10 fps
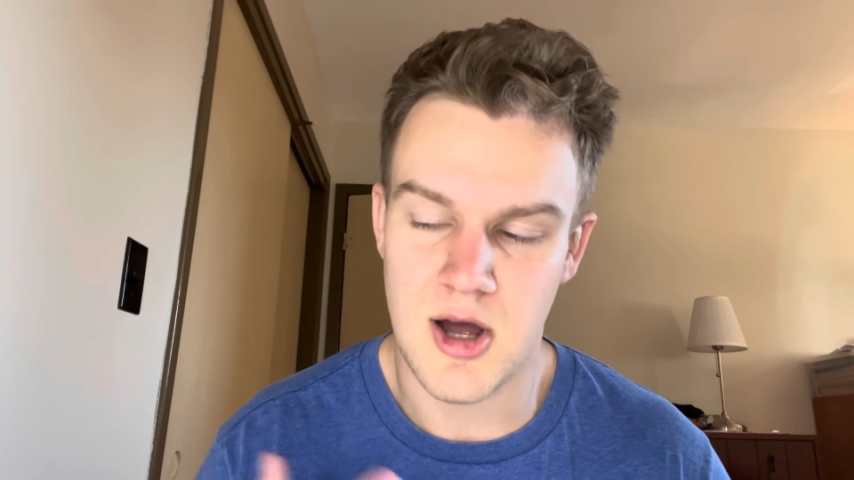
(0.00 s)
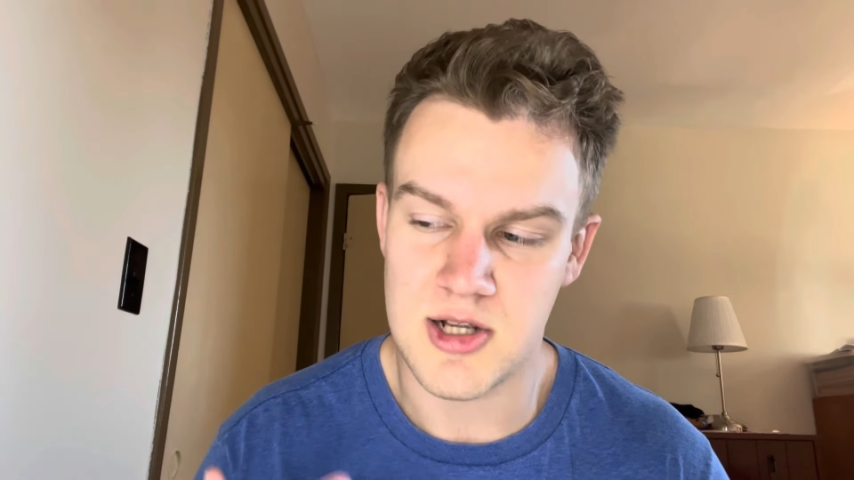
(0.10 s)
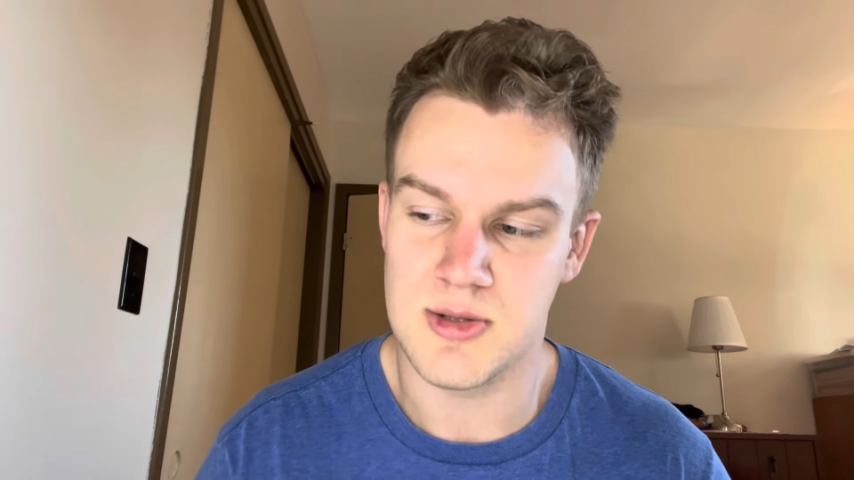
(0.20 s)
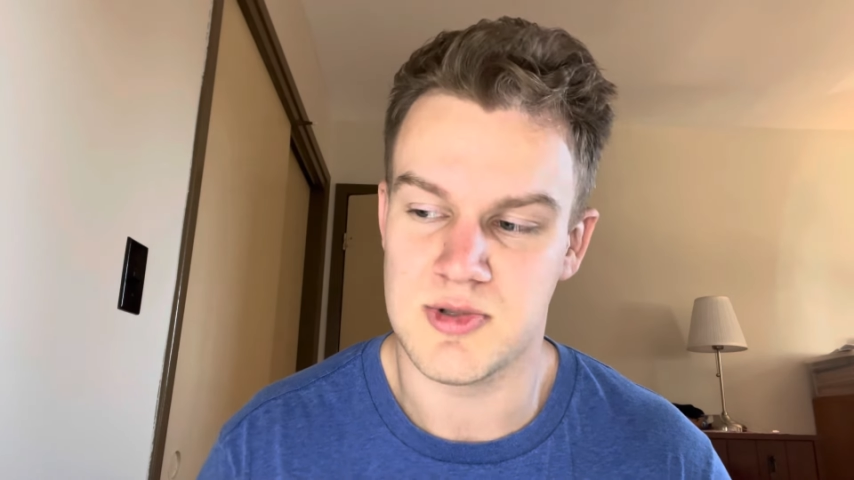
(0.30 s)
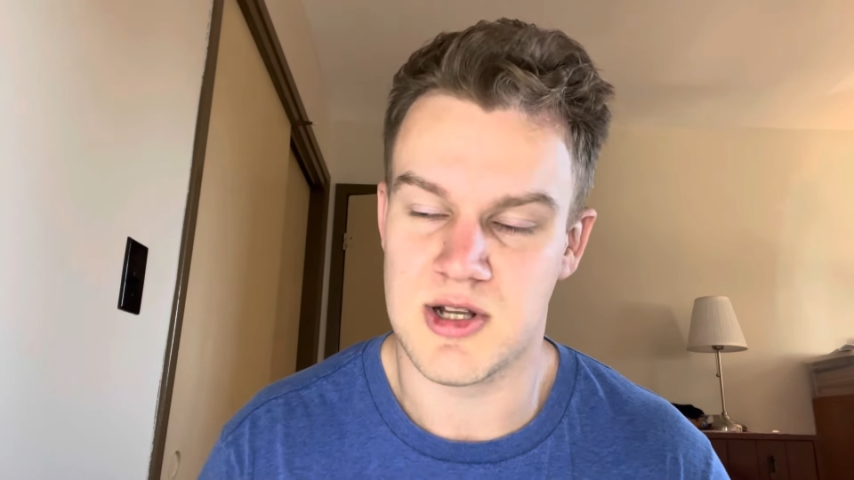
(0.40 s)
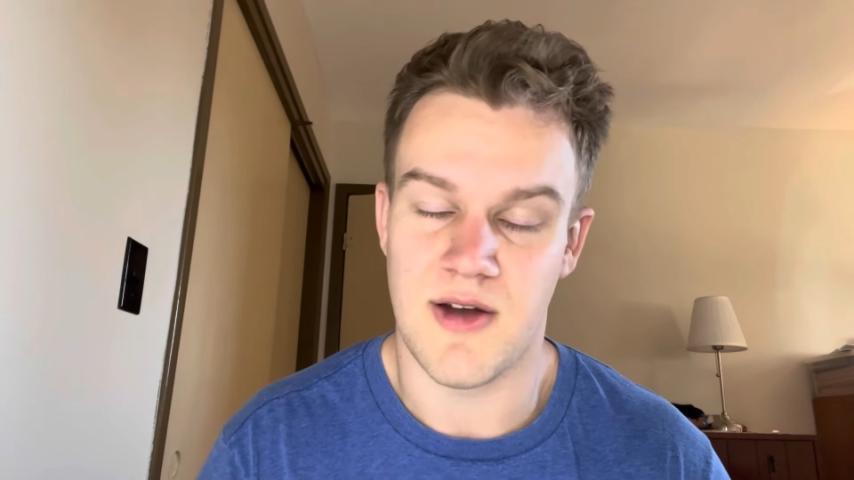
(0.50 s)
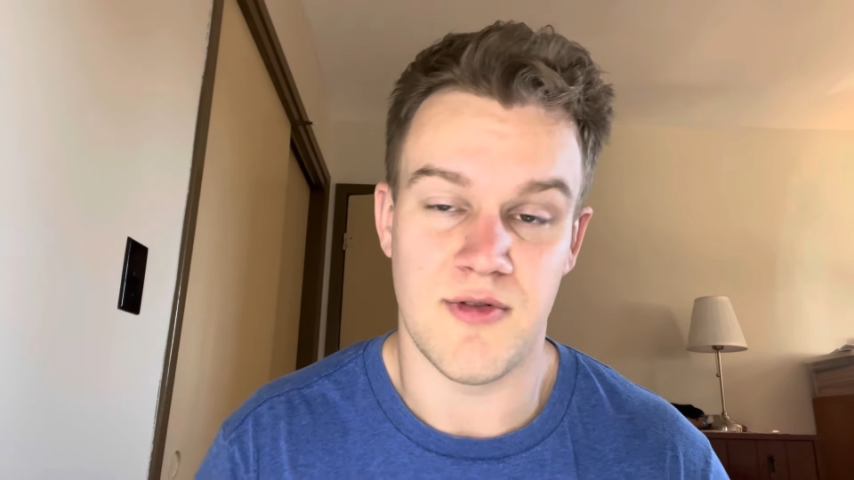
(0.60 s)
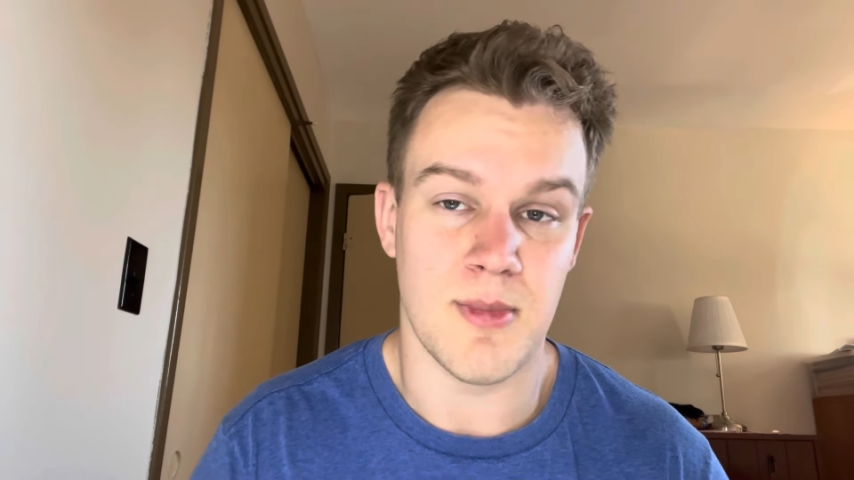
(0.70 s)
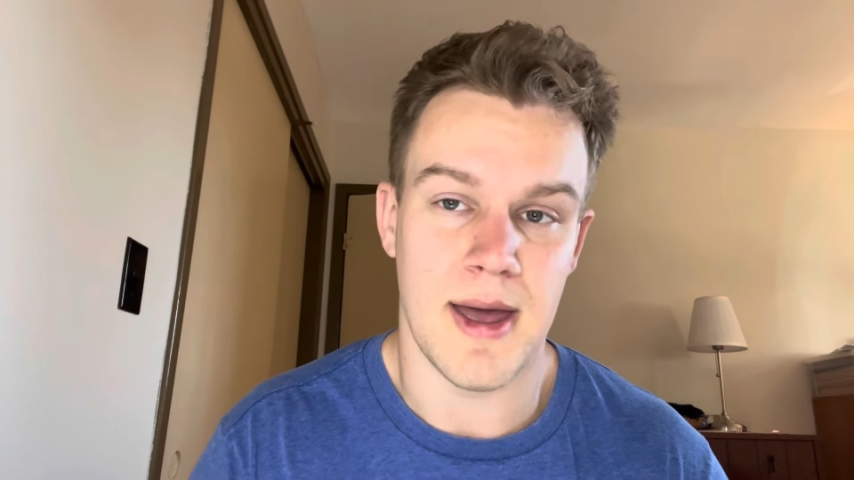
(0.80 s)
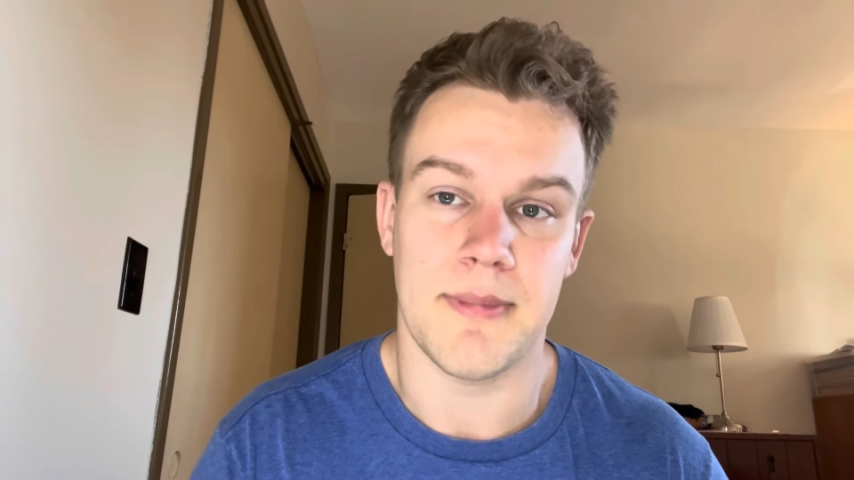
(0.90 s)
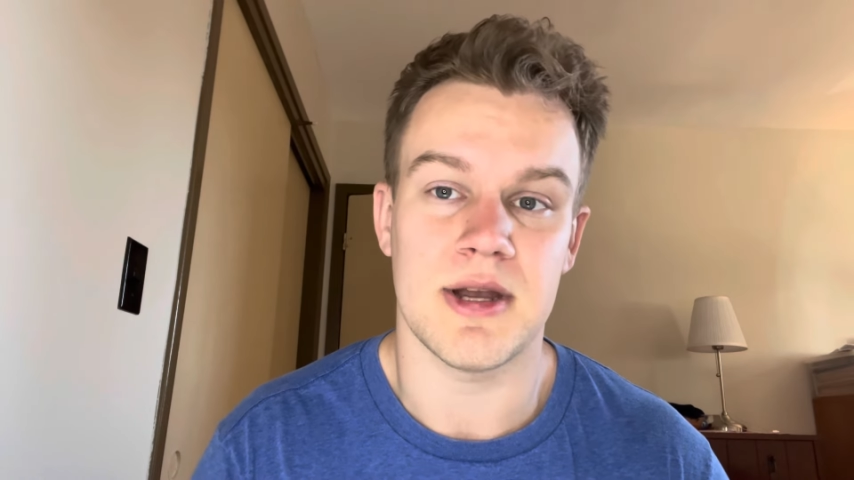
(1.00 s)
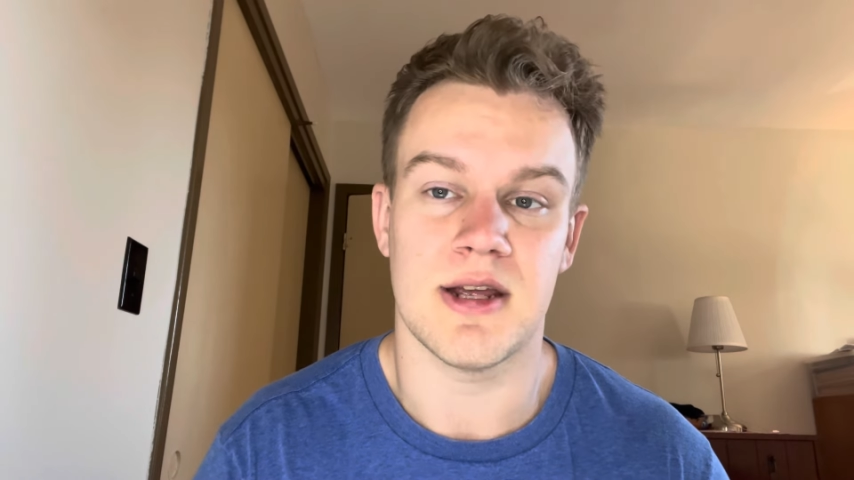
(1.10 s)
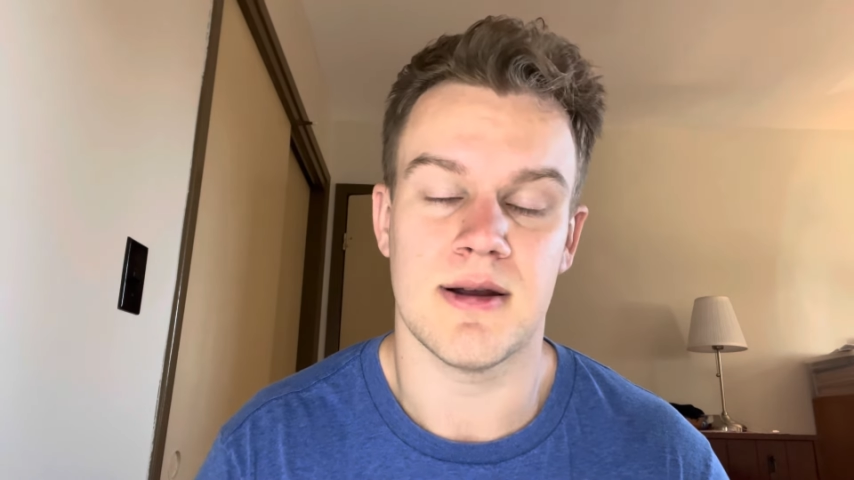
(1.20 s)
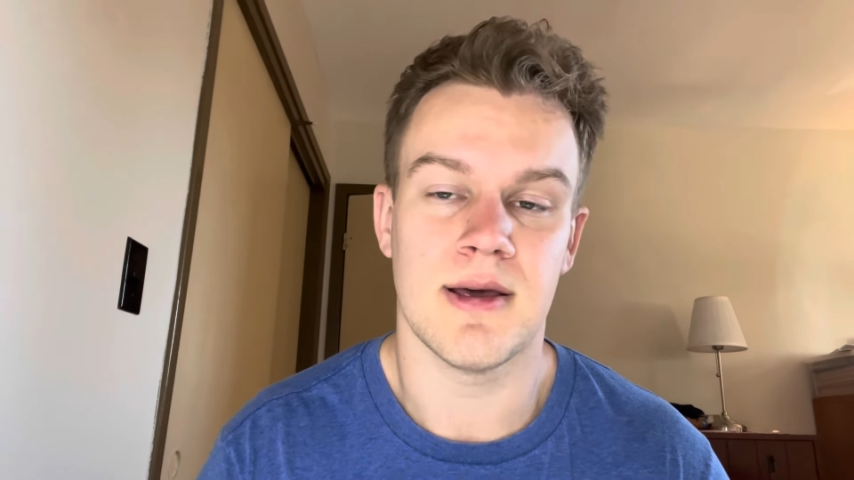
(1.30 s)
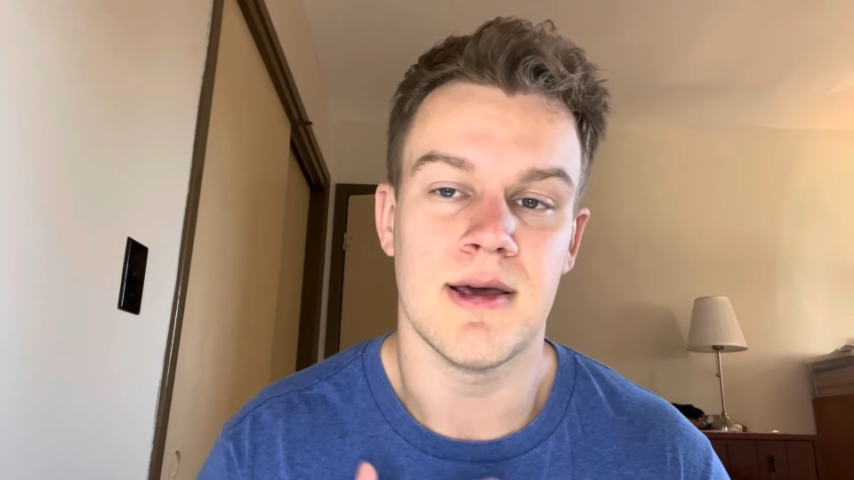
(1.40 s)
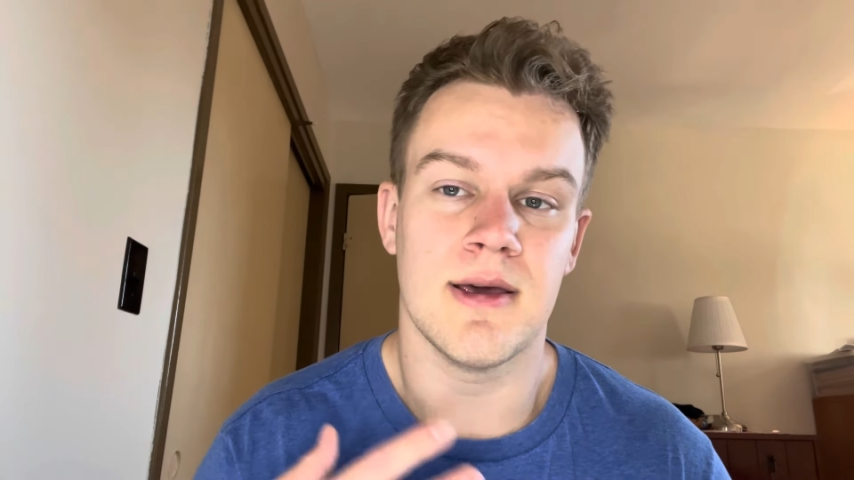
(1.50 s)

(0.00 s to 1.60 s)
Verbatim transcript: Awesome stuff, in my opinion.